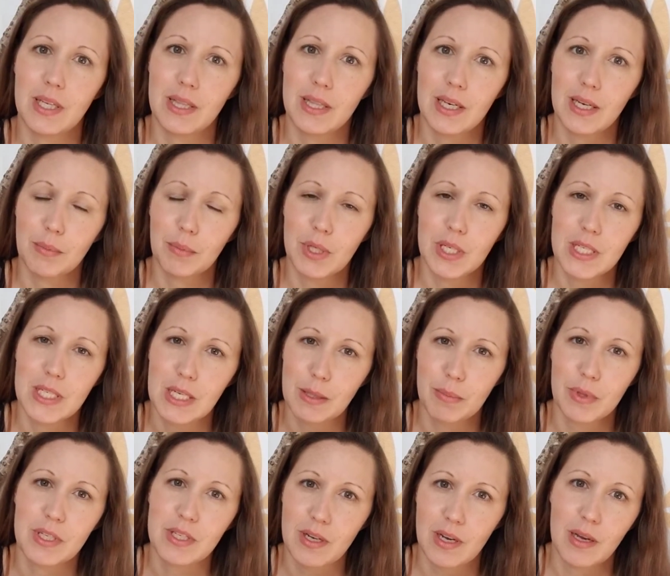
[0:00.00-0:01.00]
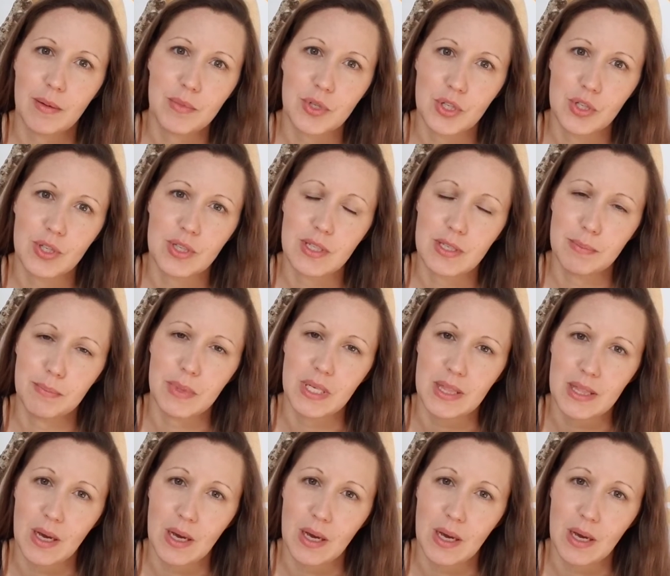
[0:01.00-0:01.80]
then I'm going to take my time to just to meet